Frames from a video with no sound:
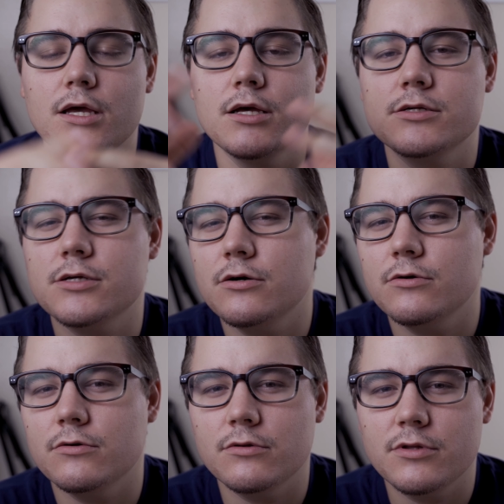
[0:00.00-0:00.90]

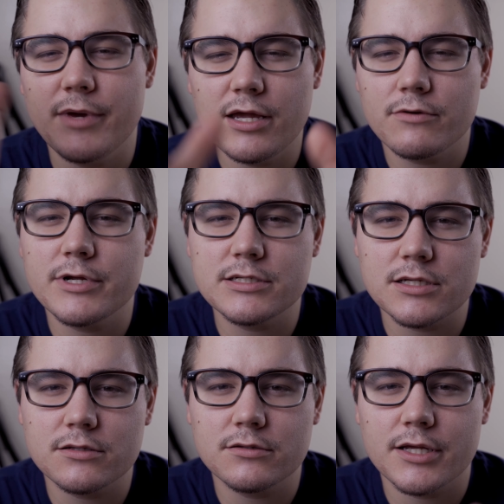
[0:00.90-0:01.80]
So the main
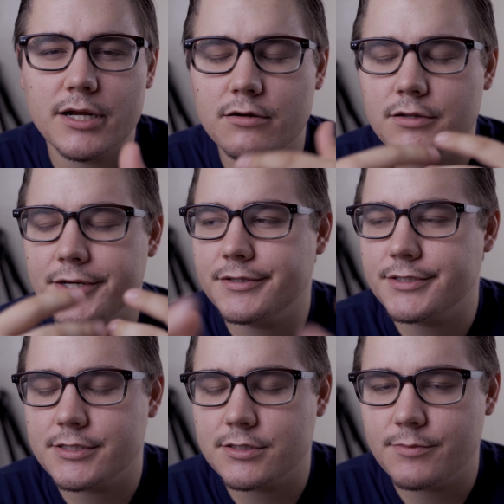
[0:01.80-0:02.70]
reason that I don't like the
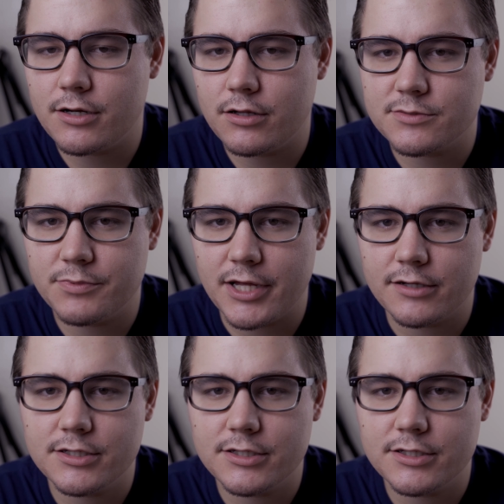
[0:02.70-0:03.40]
Tesla Model S Plaid,